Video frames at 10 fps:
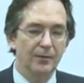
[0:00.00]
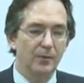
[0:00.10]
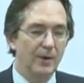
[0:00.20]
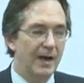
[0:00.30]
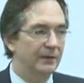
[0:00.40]

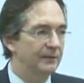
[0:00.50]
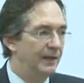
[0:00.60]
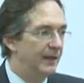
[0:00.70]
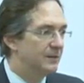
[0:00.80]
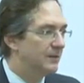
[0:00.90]
the waggle
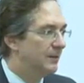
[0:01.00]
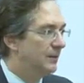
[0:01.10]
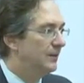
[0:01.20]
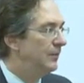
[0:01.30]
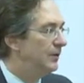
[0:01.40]
dance
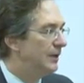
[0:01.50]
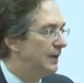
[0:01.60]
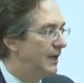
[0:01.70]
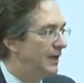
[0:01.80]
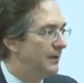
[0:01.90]

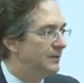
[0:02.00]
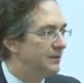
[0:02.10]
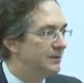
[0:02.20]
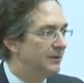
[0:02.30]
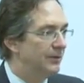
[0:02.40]

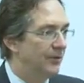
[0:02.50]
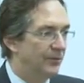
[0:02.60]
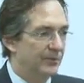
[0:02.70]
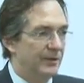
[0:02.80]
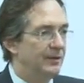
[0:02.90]
communicates
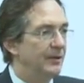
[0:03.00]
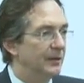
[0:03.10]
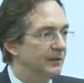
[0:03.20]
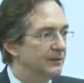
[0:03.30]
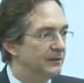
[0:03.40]
three
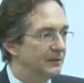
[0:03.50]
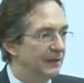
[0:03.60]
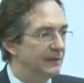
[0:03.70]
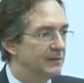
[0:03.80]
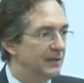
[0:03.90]
things
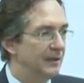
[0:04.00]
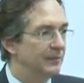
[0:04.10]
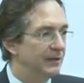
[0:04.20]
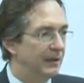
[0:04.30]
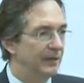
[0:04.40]
at the
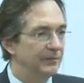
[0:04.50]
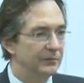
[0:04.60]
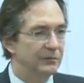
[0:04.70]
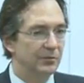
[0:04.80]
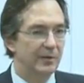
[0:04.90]
same
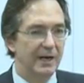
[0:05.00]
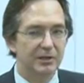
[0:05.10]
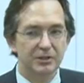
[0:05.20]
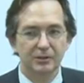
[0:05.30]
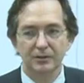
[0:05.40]
time
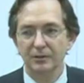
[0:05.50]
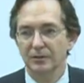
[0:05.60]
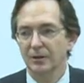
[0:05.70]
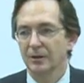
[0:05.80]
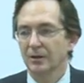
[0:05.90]
direction,
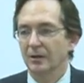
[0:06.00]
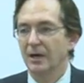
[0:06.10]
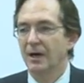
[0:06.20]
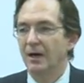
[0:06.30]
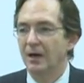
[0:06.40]

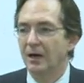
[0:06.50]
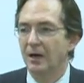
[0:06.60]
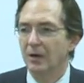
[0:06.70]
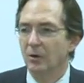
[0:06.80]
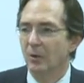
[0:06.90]

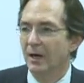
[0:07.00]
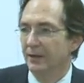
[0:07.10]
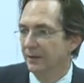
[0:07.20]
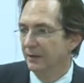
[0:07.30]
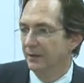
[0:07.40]
uh,
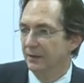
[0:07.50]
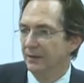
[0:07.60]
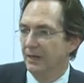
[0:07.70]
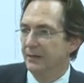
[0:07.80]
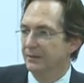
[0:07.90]

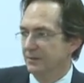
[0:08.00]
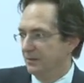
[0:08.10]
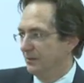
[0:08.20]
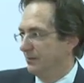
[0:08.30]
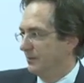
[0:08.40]
quality, and
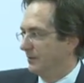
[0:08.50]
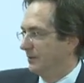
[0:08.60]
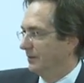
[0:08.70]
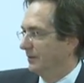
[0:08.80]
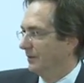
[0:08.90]

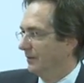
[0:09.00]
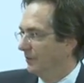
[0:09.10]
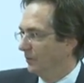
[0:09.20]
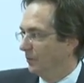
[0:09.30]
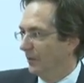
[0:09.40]
distance
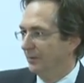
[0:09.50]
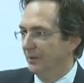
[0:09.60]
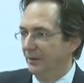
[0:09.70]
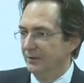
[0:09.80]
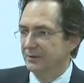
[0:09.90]
in one
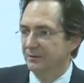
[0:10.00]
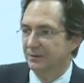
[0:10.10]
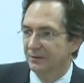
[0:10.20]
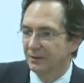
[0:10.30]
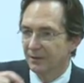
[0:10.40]
dance.
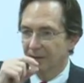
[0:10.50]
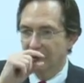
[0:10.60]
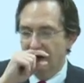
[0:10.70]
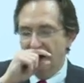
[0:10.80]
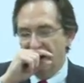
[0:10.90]

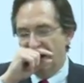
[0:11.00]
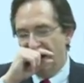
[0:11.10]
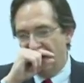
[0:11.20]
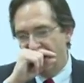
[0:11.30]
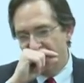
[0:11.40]

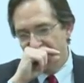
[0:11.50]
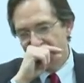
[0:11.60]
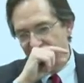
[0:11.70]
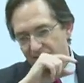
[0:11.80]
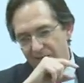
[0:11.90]
And